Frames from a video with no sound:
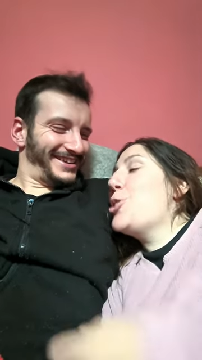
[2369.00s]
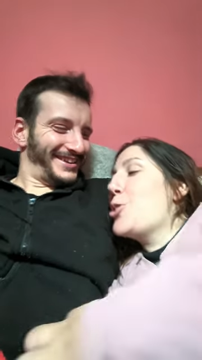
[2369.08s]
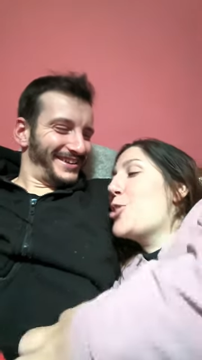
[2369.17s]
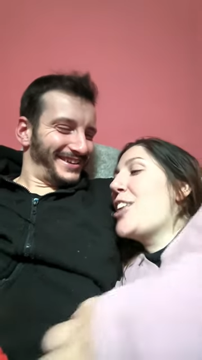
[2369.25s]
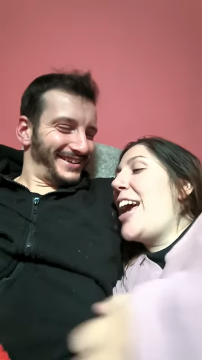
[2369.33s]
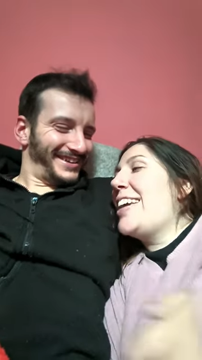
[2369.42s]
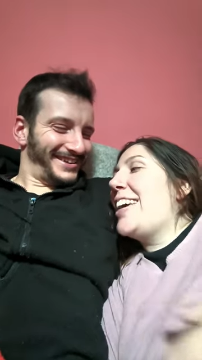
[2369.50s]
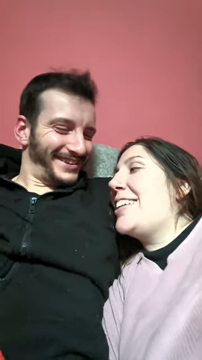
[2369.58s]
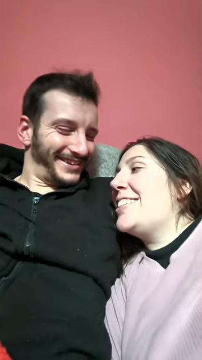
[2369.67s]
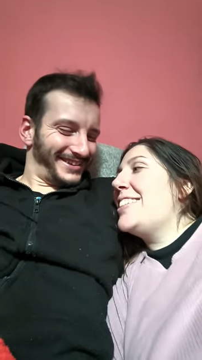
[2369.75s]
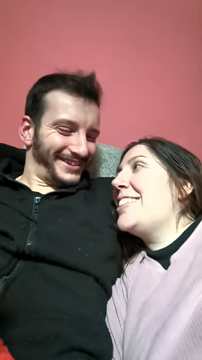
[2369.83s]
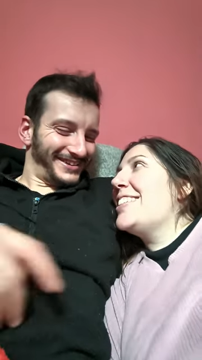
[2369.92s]
Speaker 1: You say
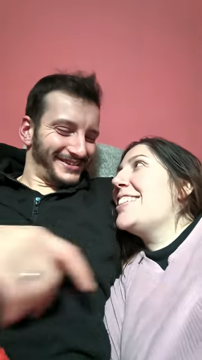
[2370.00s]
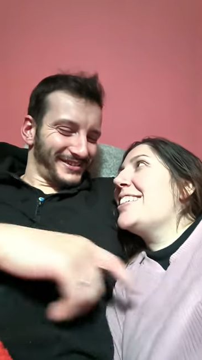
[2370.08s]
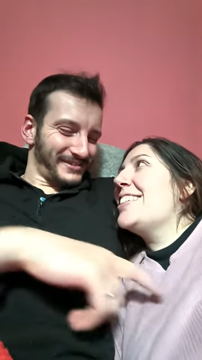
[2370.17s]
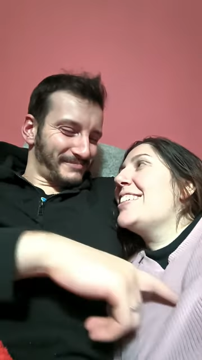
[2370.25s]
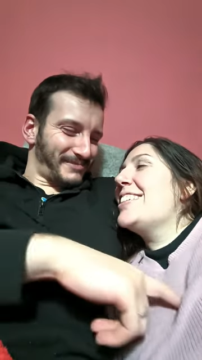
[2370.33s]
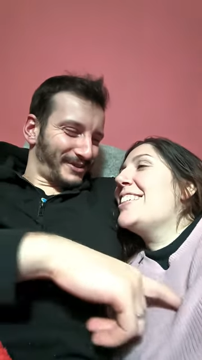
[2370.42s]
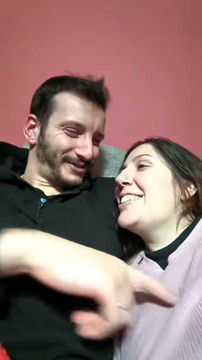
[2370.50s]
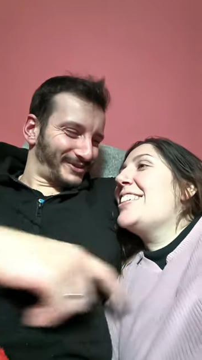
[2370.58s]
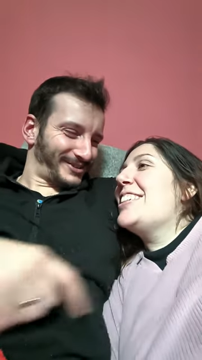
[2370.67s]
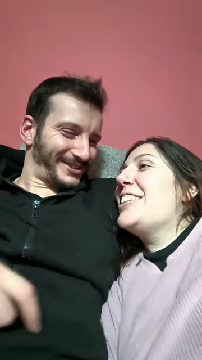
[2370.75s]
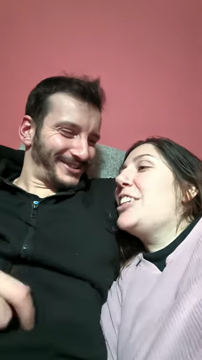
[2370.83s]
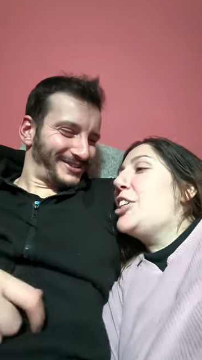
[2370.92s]
it. You are
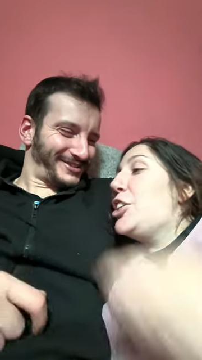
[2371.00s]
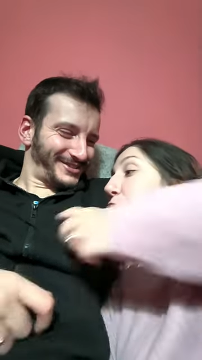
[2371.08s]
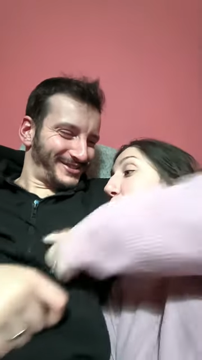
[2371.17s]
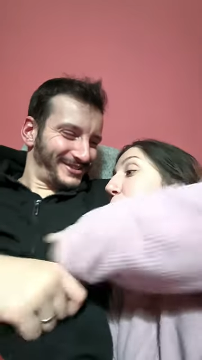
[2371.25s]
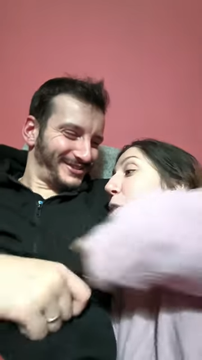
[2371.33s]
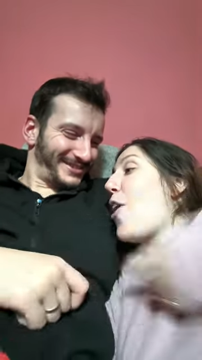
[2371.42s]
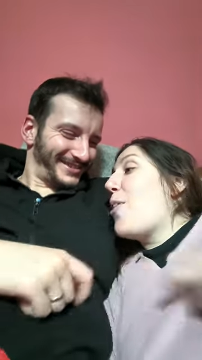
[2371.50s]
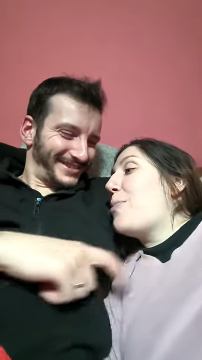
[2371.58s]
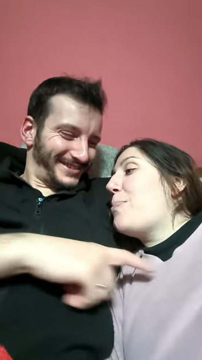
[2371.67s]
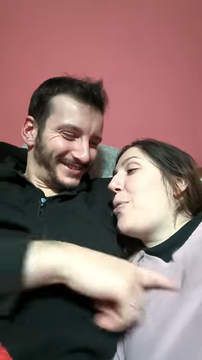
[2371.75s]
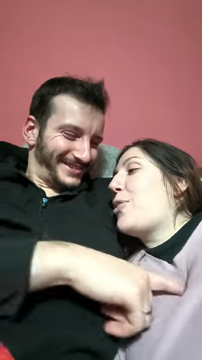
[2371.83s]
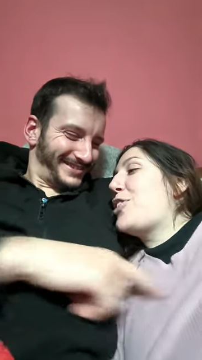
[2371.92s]
Speaker 2: Portuguese. Too.
Speaker 1: You
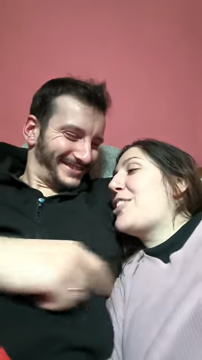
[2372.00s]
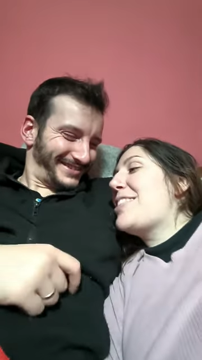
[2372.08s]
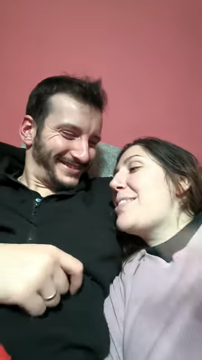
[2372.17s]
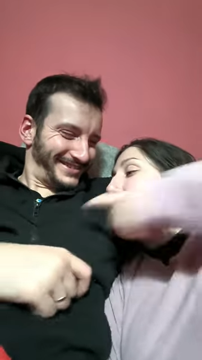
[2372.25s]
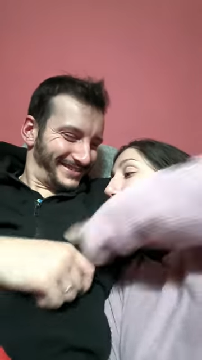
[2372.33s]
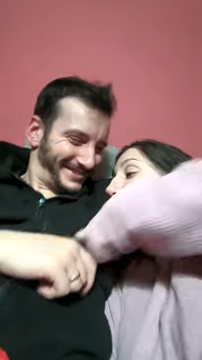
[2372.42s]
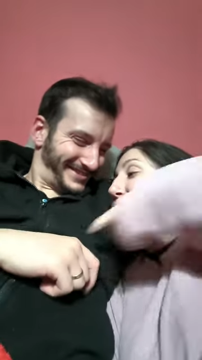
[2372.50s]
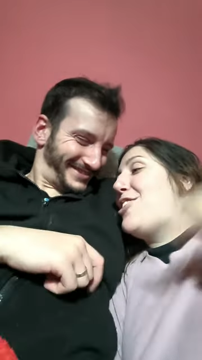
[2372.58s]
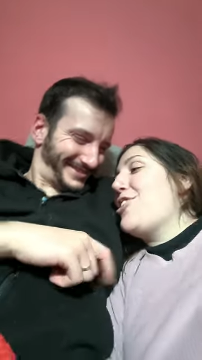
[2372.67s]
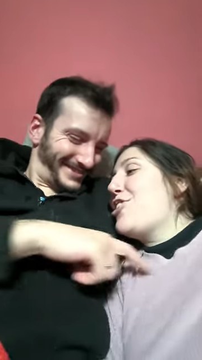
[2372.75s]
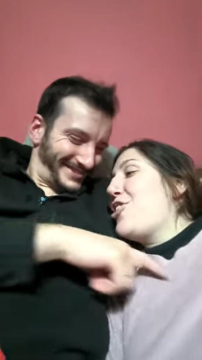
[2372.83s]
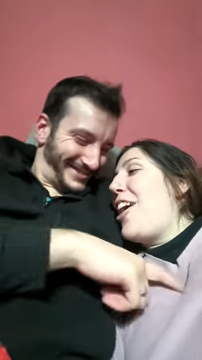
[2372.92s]
are a Portuguese dumbass. You're